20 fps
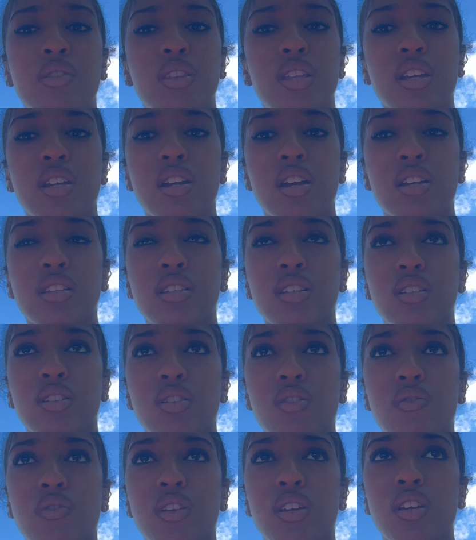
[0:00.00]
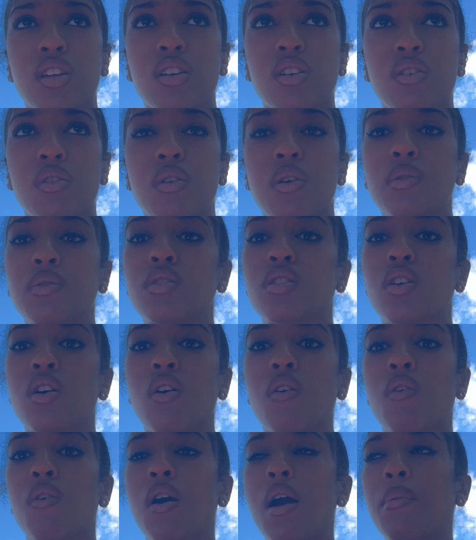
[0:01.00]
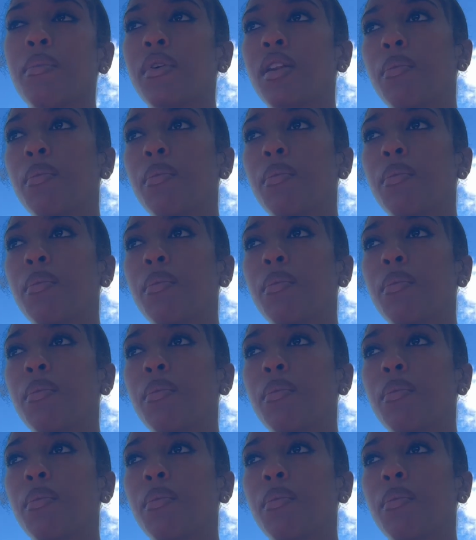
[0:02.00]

think I took no video. So I'm going to